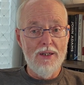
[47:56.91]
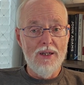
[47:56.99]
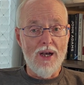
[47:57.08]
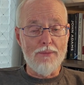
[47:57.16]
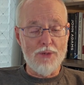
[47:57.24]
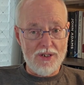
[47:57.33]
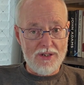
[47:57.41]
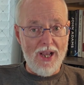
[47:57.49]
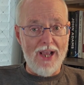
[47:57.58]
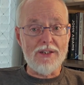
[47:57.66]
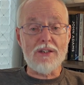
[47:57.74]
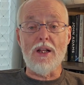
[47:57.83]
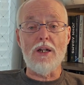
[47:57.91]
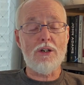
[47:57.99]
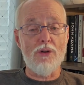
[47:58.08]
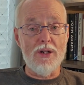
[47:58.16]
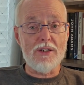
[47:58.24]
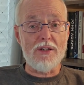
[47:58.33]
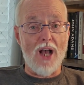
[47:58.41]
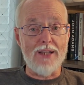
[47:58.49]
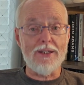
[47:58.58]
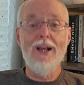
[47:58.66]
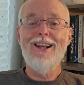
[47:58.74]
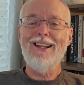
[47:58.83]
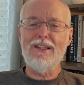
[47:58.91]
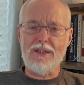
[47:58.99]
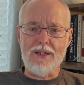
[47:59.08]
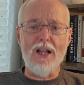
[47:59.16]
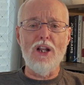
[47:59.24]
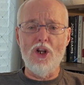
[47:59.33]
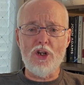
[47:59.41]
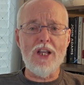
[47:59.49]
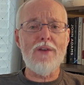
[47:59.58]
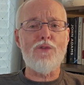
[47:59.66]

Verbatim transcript: I'm just saying, instead of criticizing, instead of looking for